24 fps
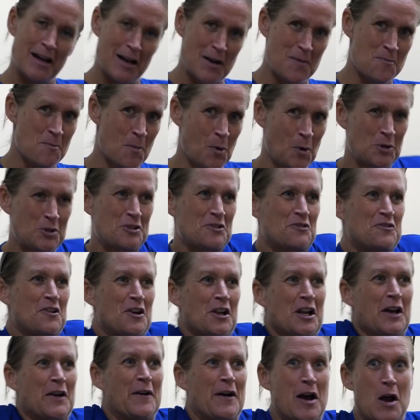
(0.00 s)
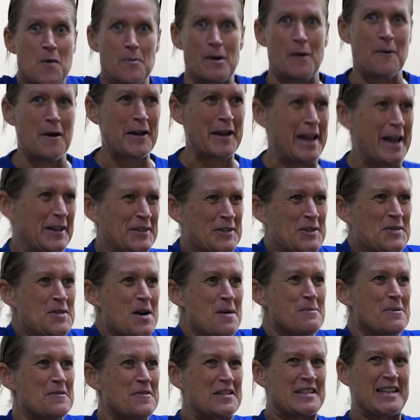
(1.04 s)
More to follow. I hope I won't get into
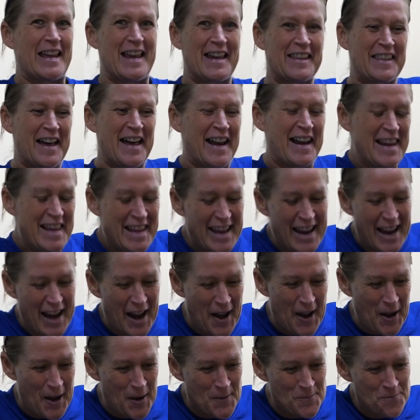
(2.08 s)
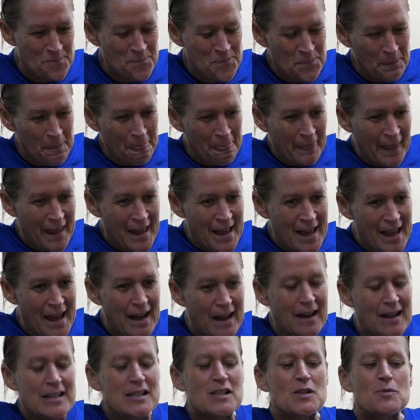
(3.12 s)
trouble for saying that.
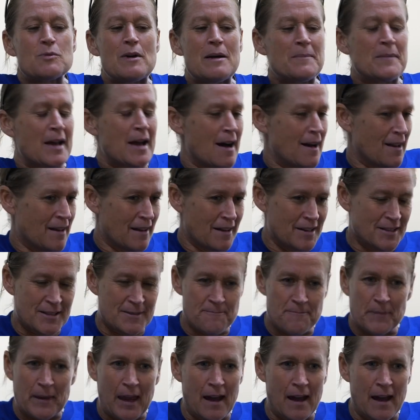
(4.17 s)
Mm-hmm. Swim galas.